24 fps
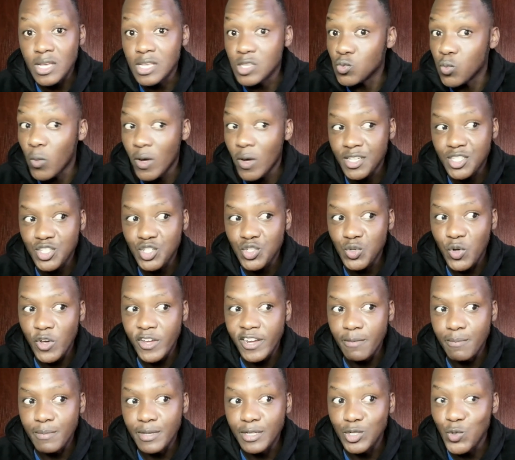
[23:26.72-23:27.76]
is what you're
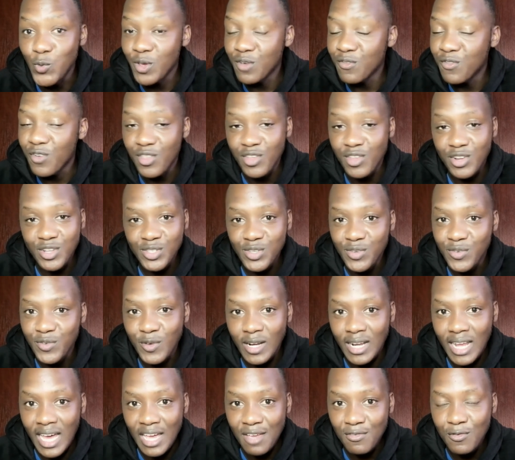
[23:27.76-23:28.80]
going to be doing for the rest of
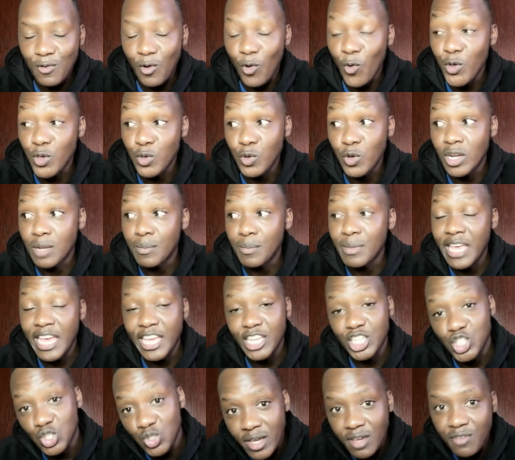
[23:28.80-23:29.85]
your life, or you're going to be
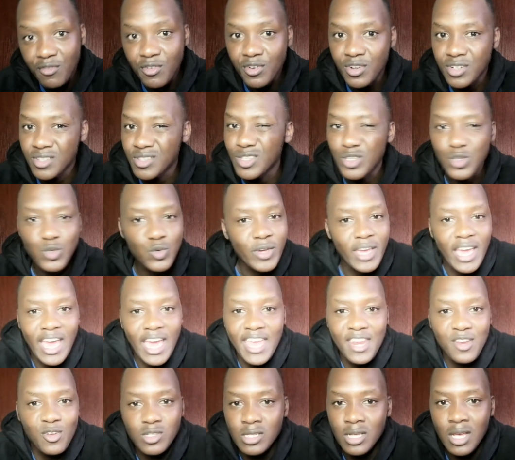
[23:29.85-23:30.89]
enjoying you
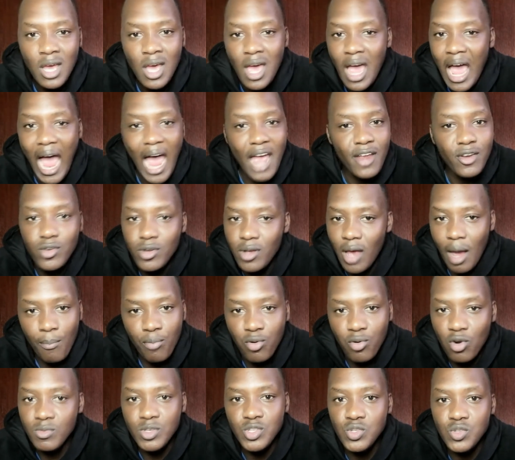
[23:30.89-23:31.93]
cannot, I
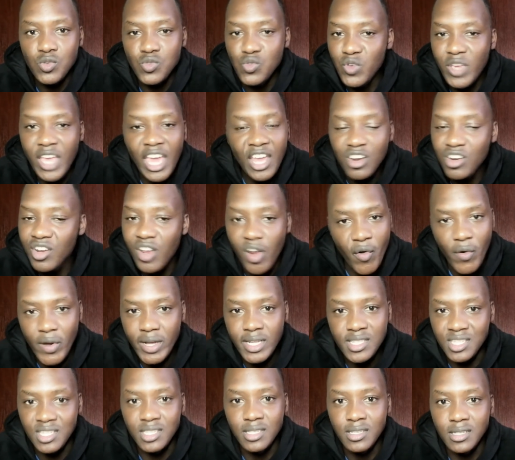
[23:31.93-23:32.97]
promise you cannot
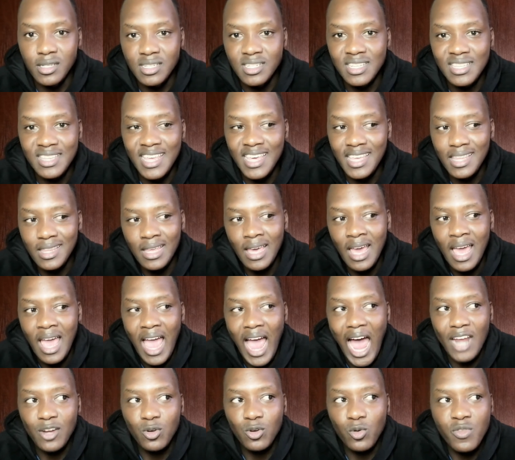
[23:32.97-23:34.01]
guarantee it.
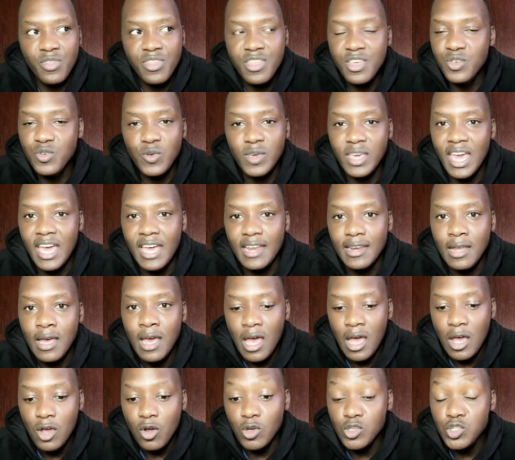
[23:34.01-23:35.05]
I don't think you can,
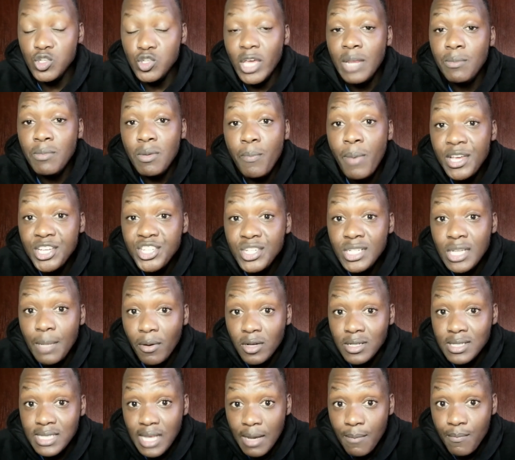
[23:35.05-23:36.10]
because you can be passionate
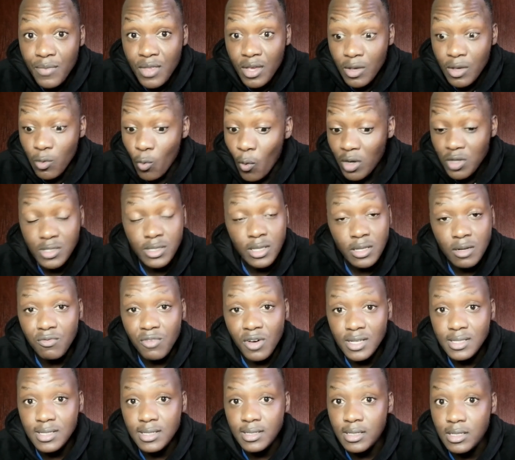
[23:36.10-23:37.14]
about something while you're still in
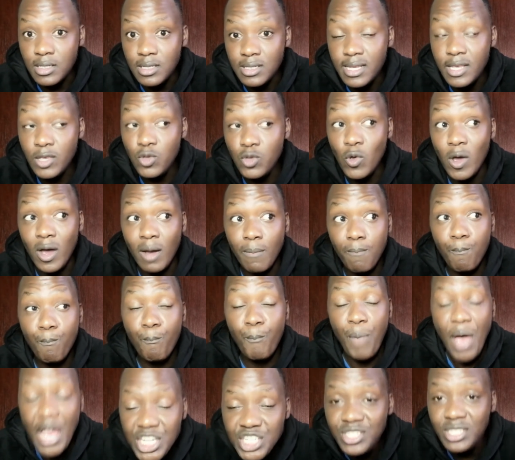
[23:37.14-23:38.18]
university. Say you are
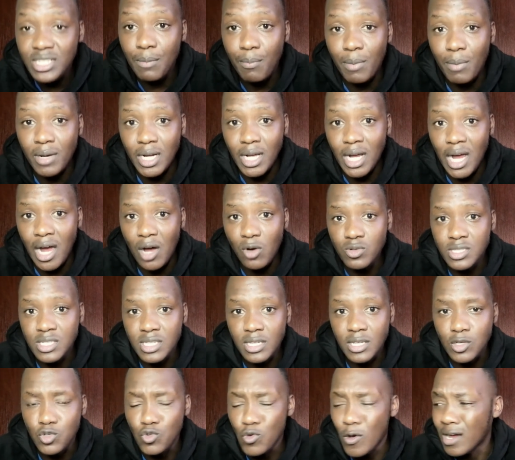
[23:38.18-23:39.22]
passionate about
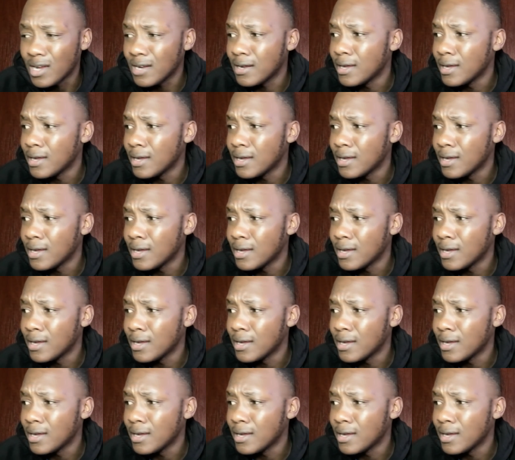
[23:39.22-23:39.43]
accounting,